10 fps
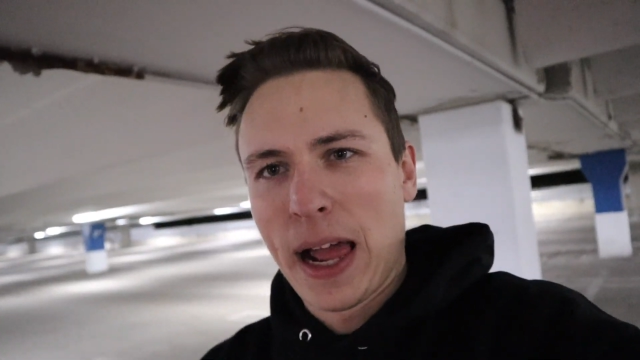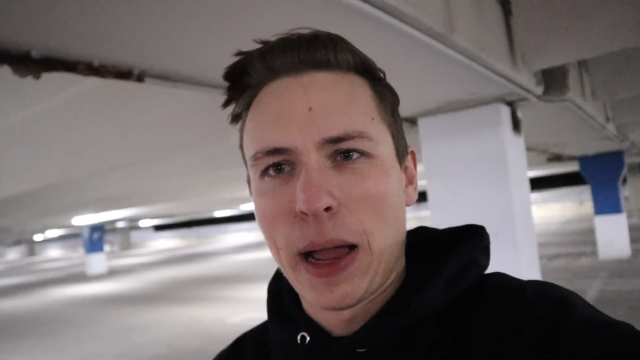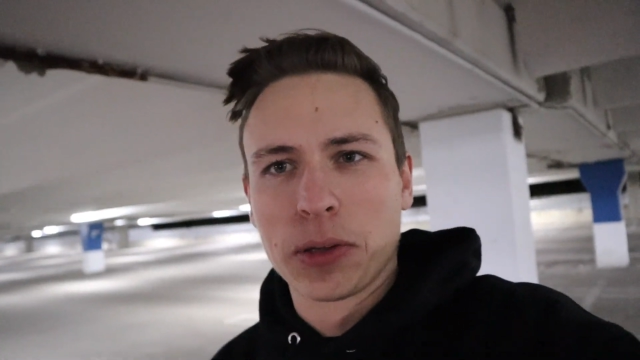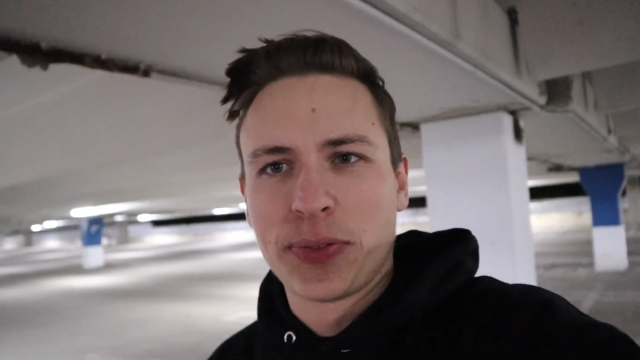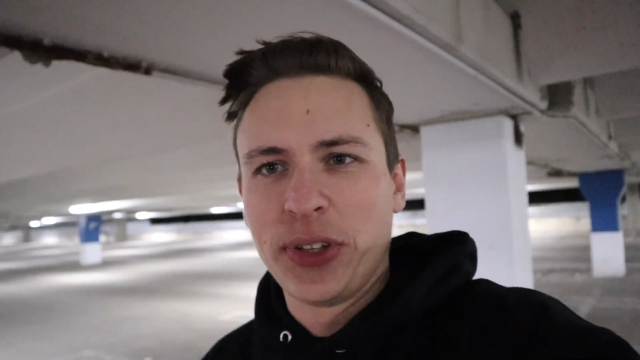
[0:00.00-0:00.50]

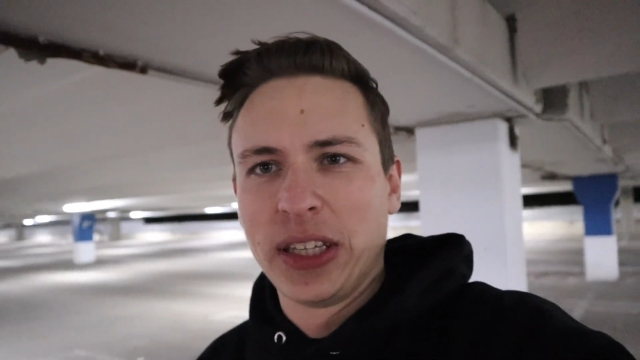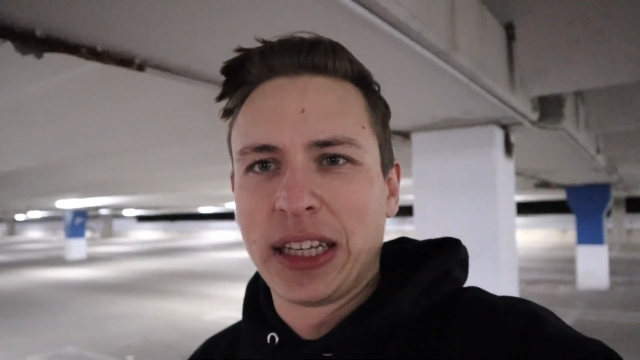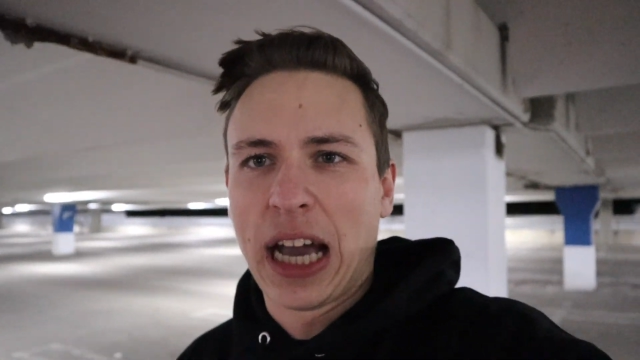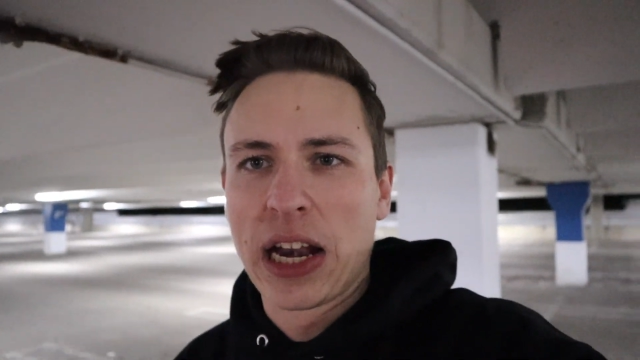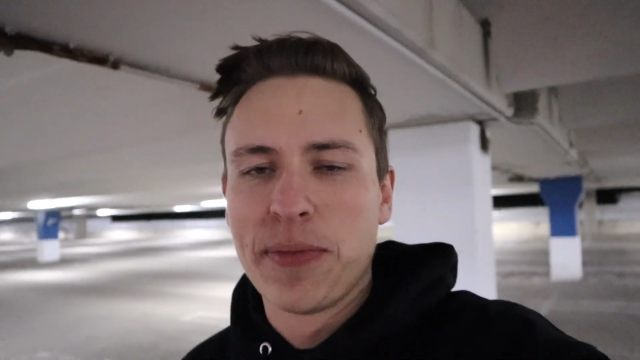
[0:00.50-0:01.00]
I was feeling
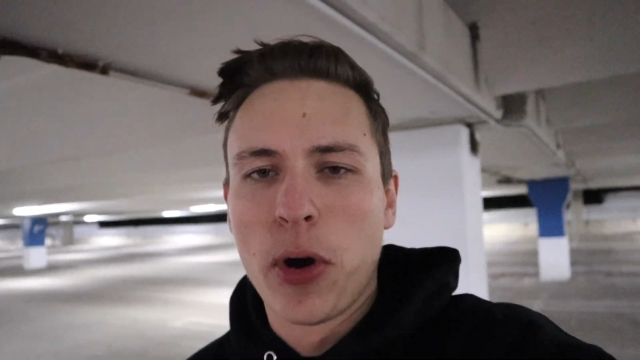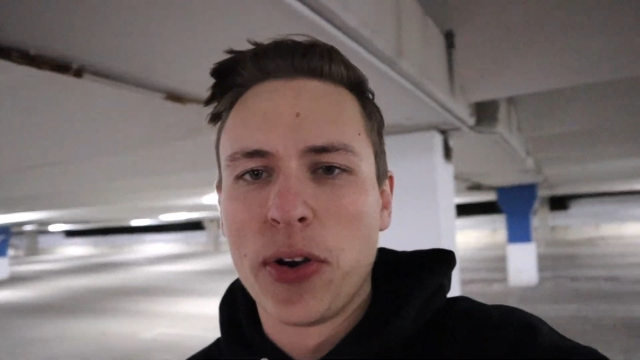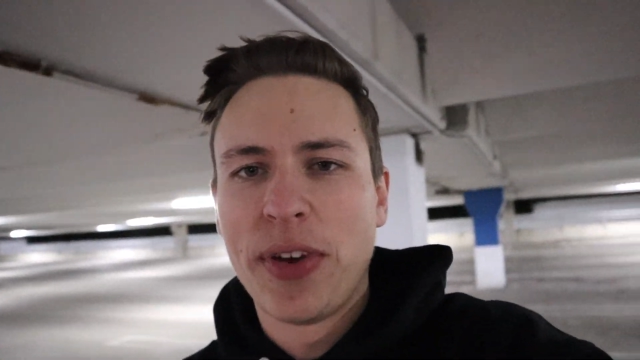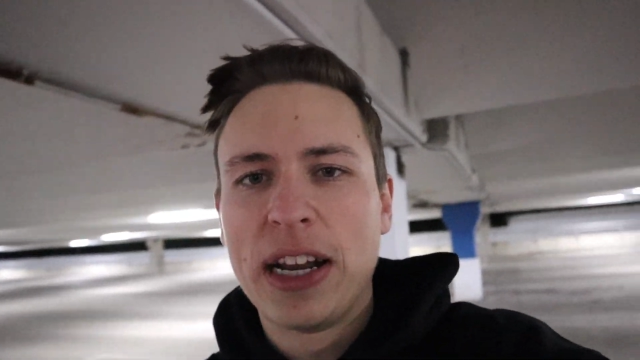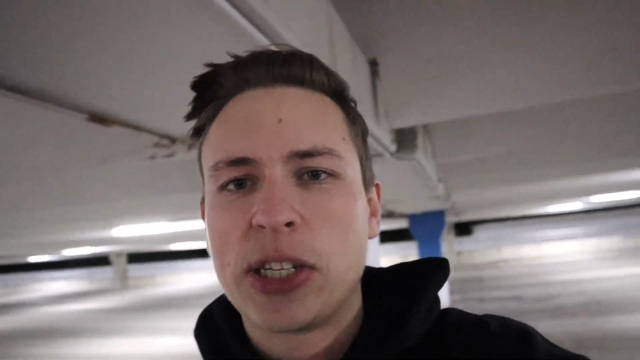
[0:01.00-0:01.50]
kind of
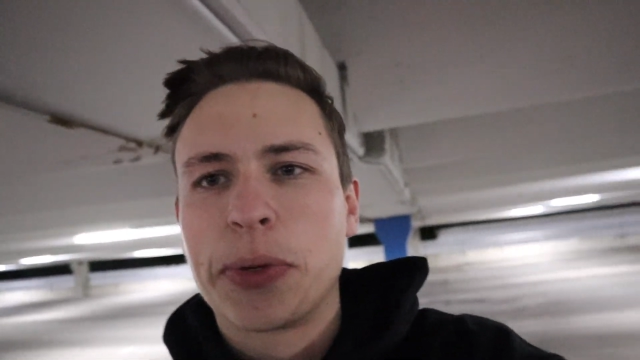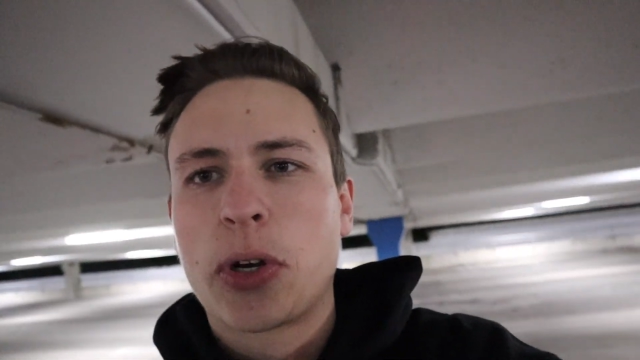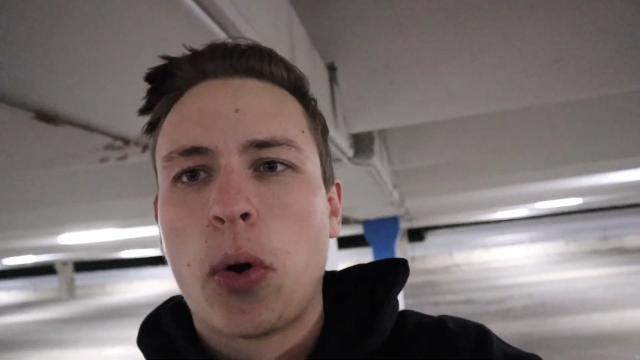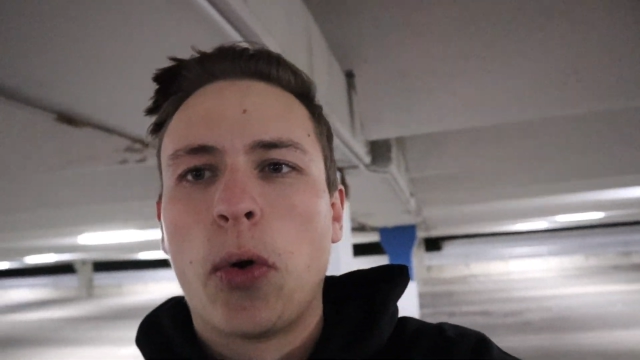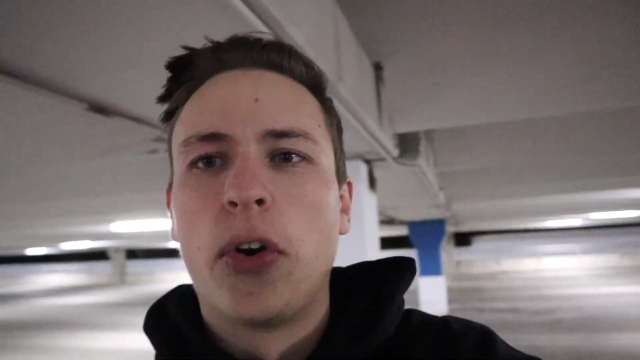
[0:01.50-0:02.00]
motivated to
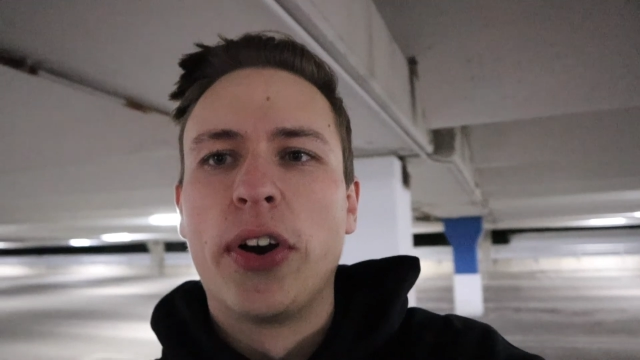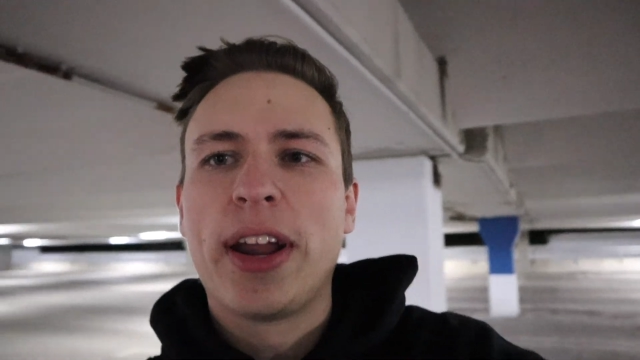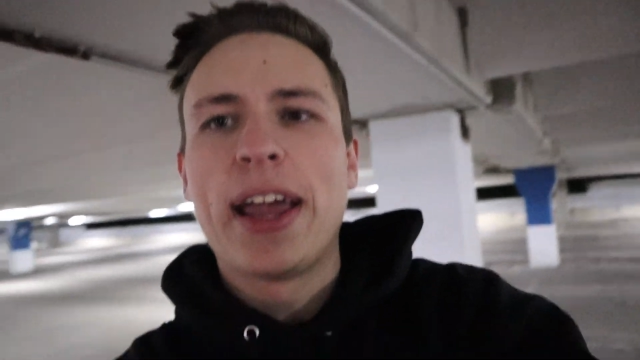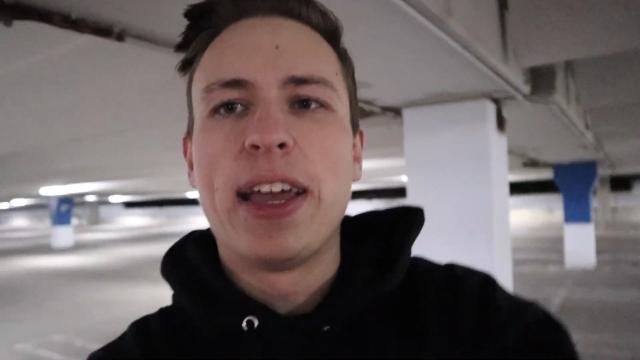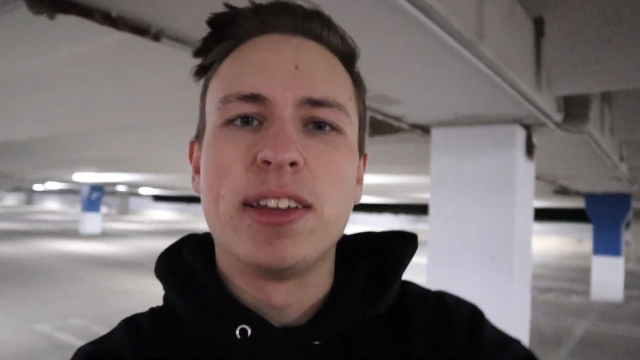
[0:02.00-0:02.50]

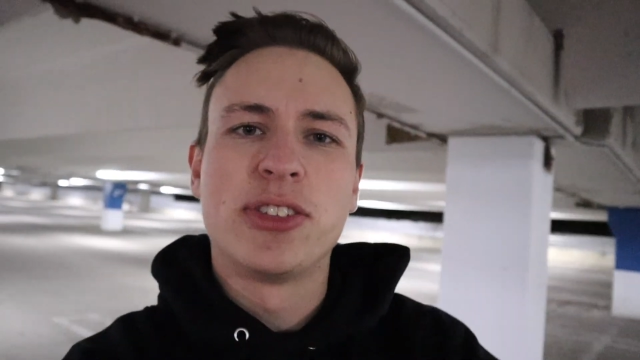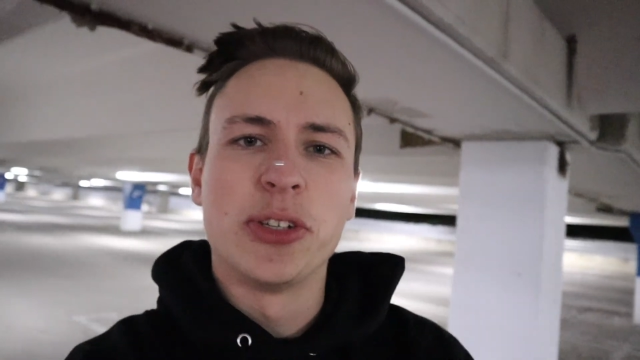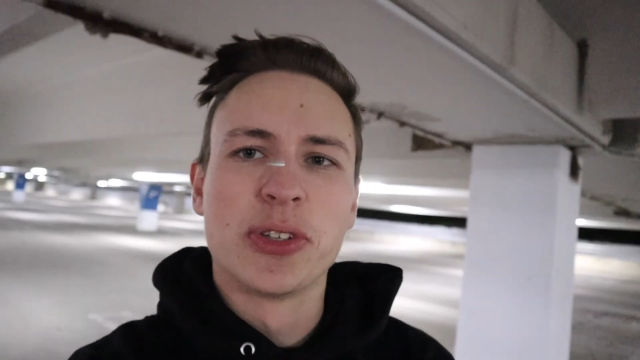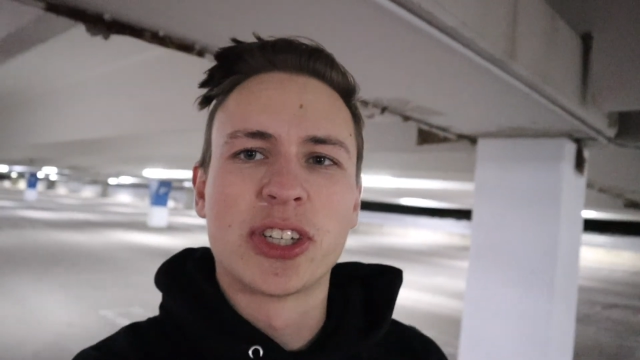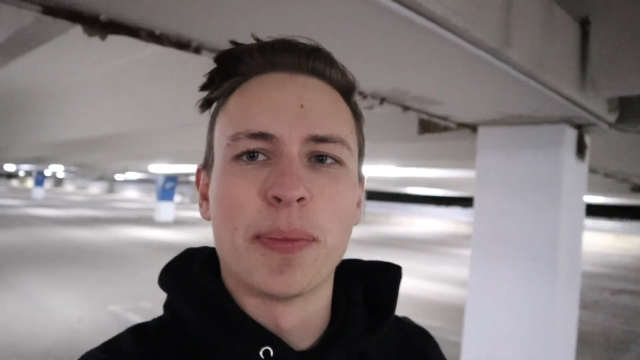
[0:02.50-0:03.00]
record and
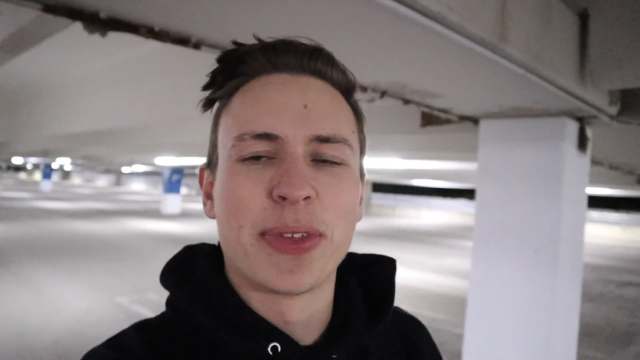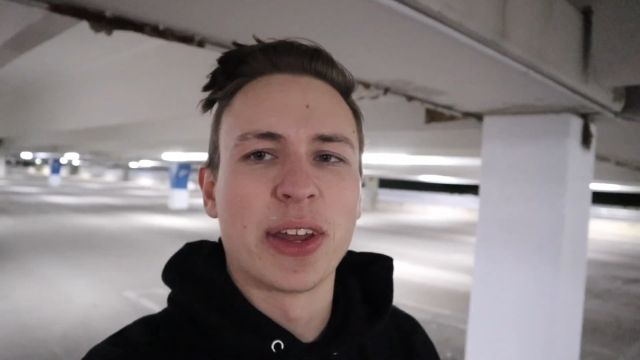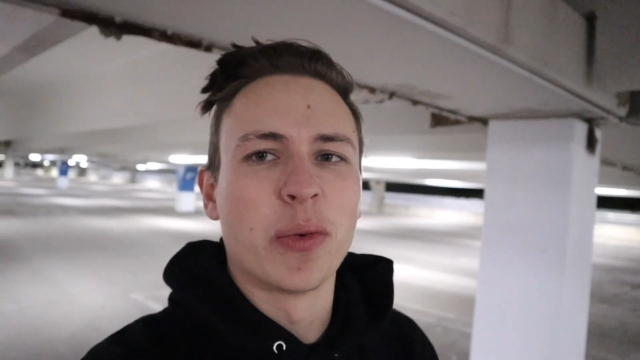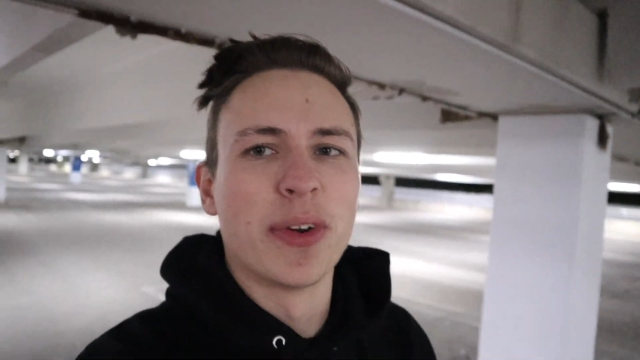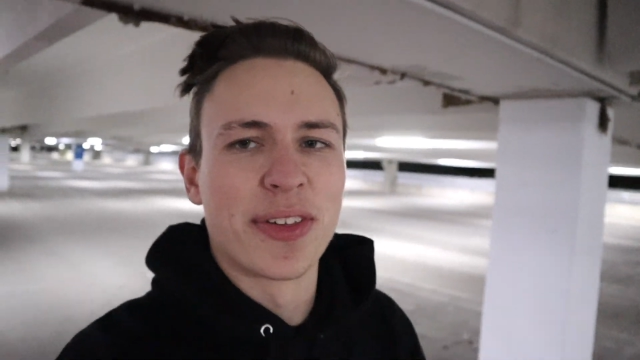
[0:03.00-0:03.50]
do
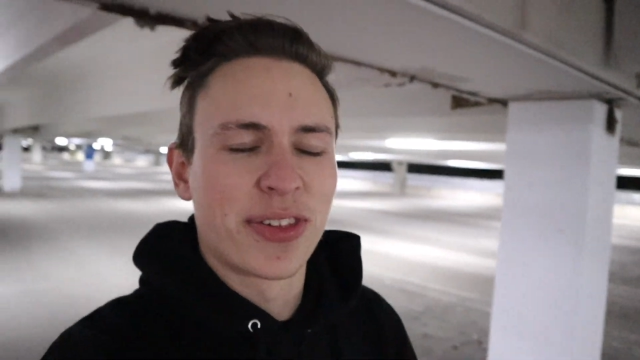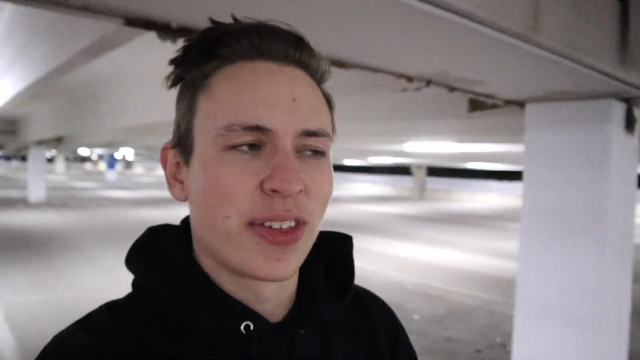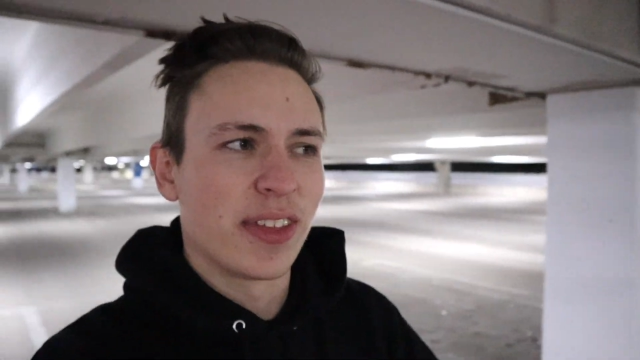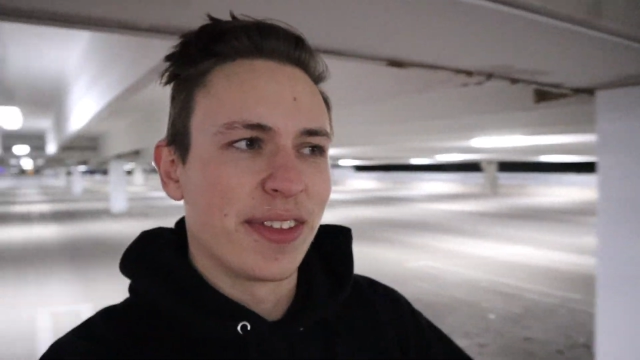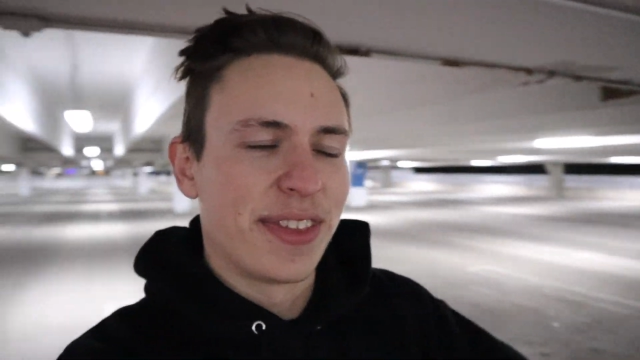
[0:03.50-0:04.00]
something with
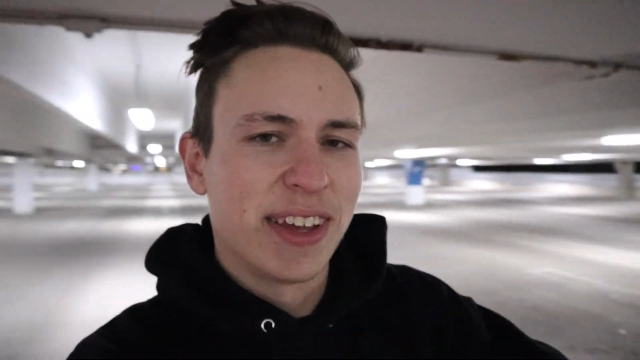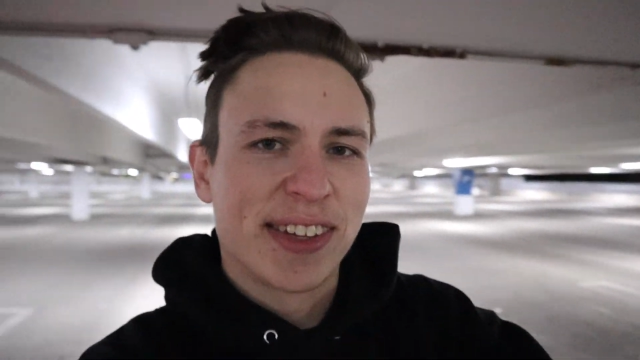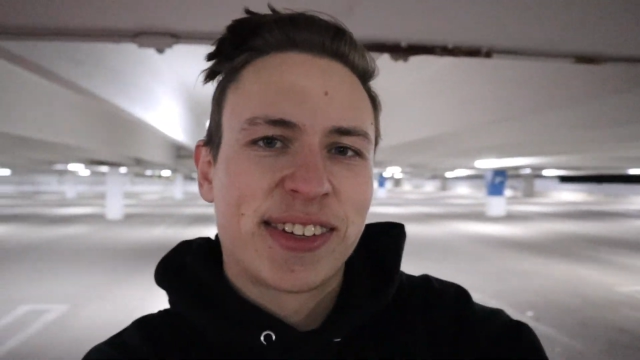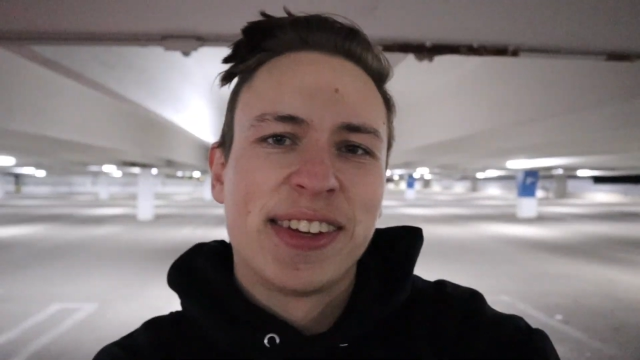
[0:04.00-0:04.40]
this.